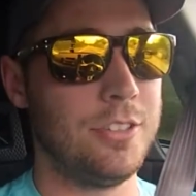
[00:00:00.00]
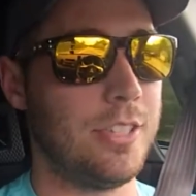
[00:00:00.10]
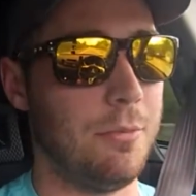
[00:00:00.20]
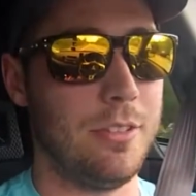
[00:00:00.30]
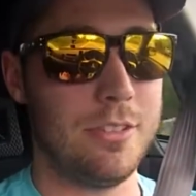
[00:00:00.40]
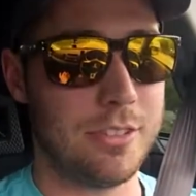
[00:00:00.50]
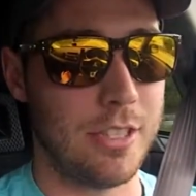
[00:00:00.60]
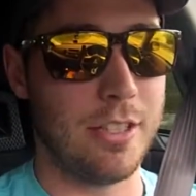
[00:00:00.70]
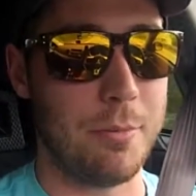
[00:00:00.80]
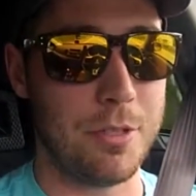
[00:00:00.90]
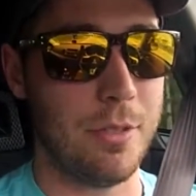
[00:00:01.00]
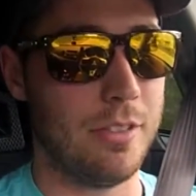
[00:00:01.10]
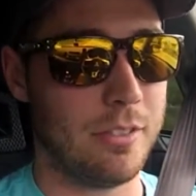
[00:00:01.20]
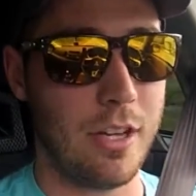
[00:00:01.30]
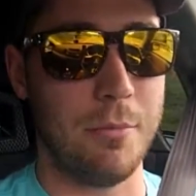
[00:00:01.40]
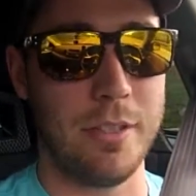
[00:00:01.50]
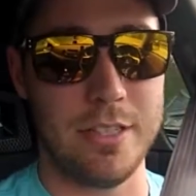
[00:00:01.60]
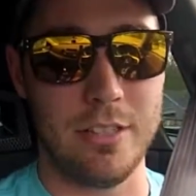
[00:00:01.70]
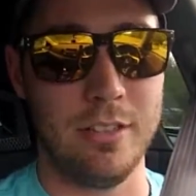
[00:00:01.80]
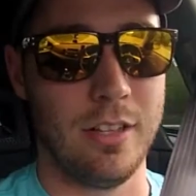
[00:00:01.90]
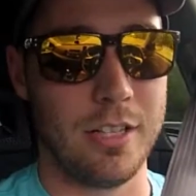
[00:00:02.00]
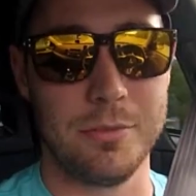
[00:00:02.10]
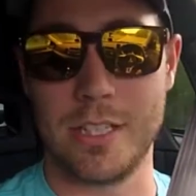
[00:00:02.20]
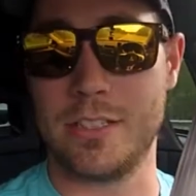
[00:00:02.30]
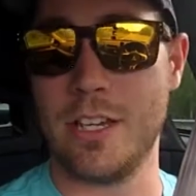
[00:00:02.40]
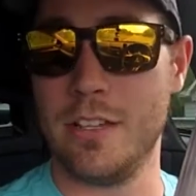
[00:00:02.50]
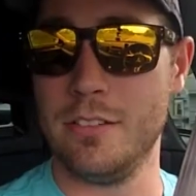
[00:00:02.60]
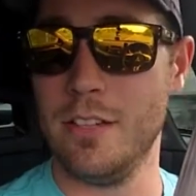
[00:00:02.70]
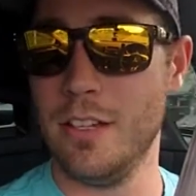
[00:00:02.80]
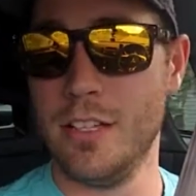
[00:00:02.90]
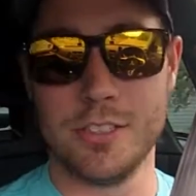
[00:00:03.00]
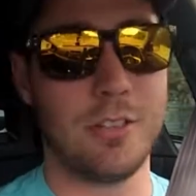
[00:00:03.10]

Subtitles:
She sent it up to me, got me a deal on them. I was like, done.